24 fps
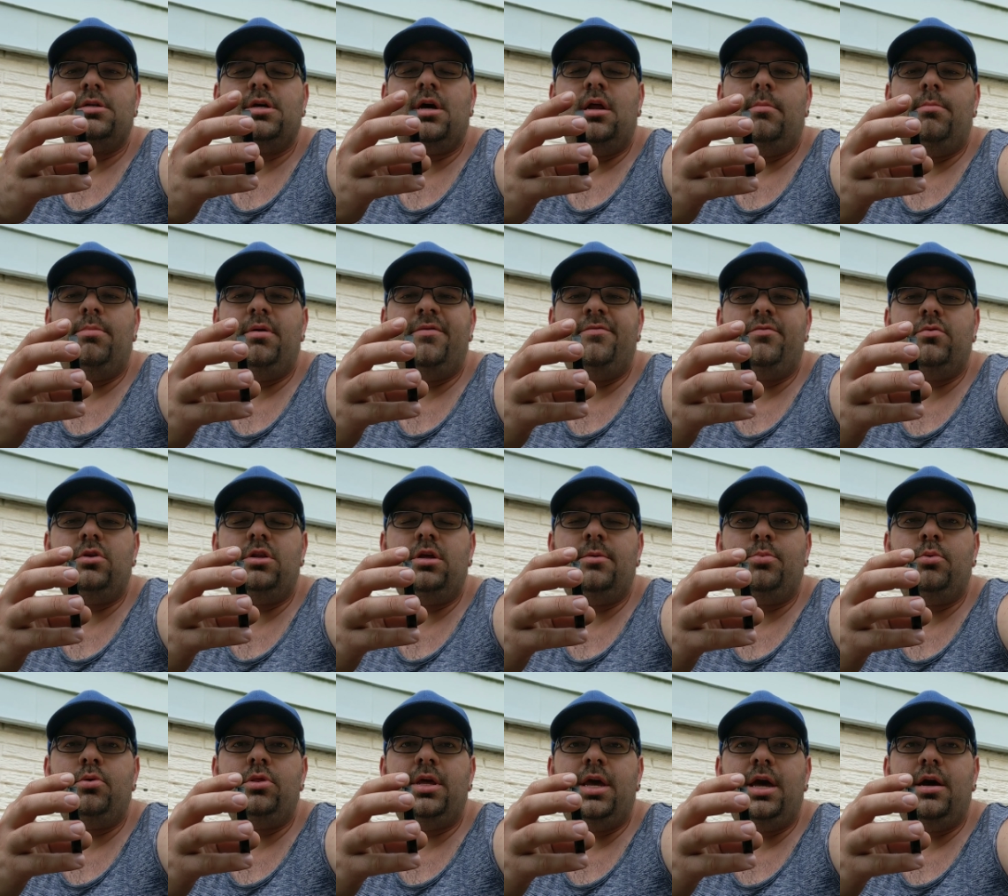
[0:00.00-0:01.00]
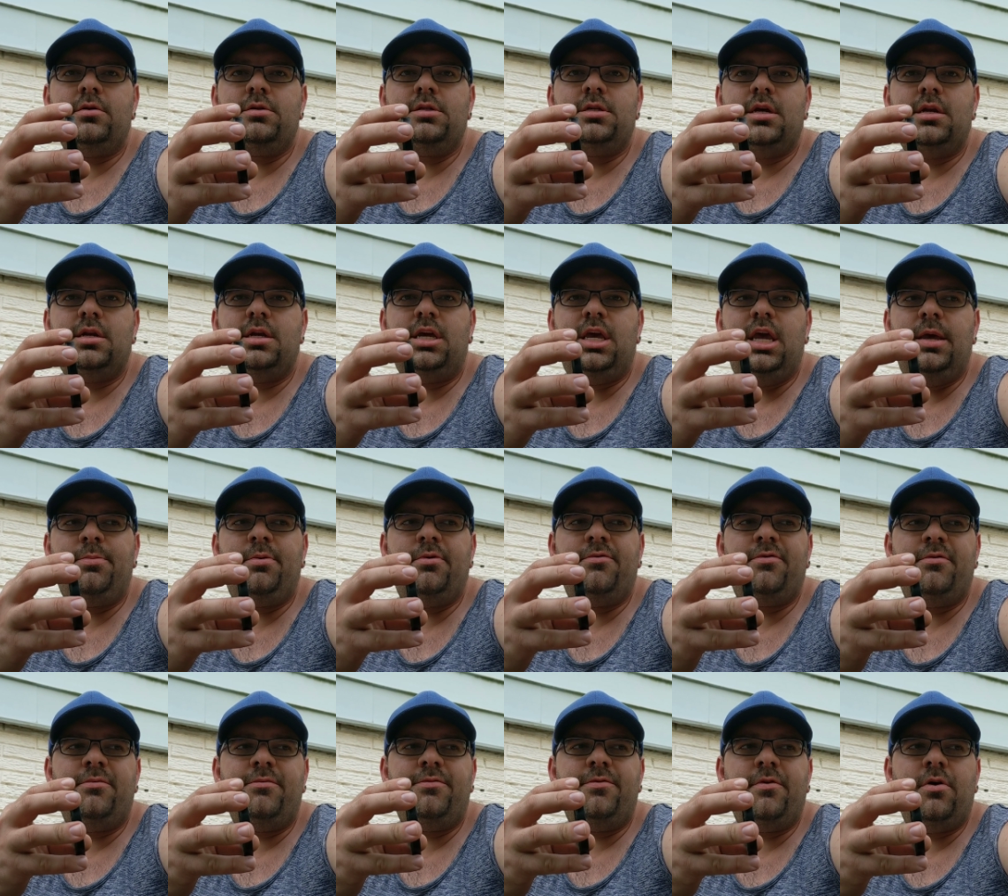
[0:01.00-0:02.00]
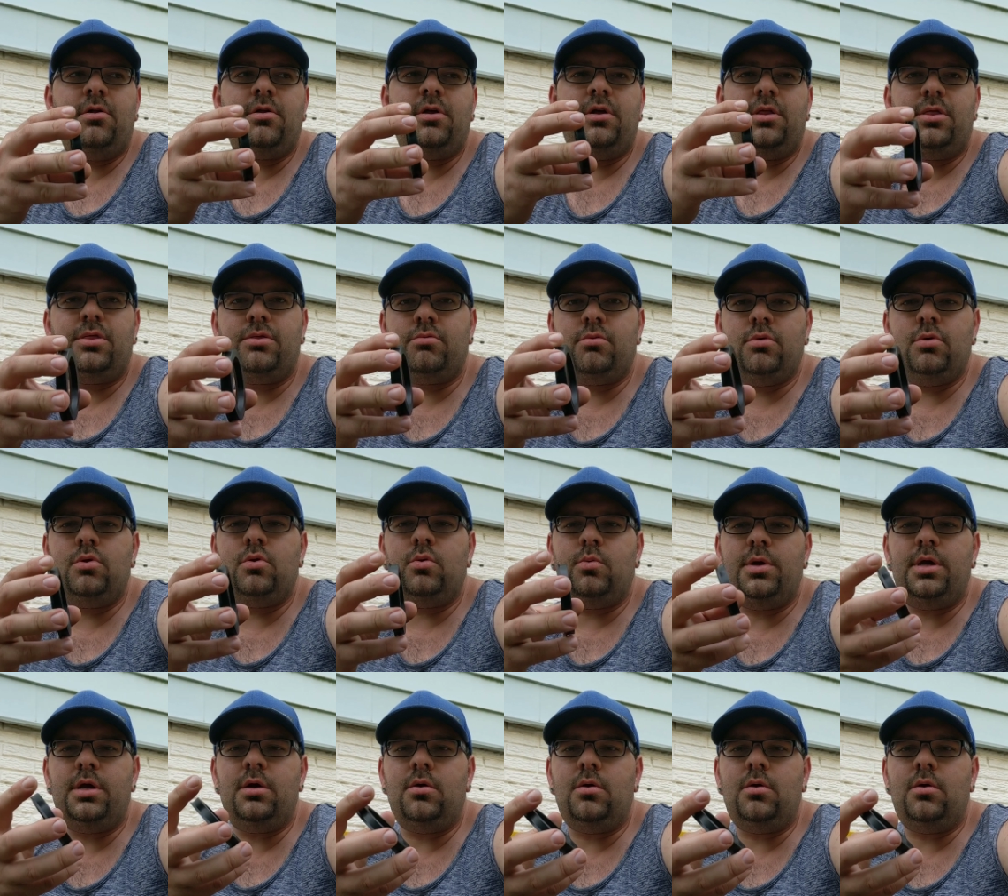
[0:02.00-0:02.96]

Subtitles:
It's got a beveled lip on the outside to keep it from falling through the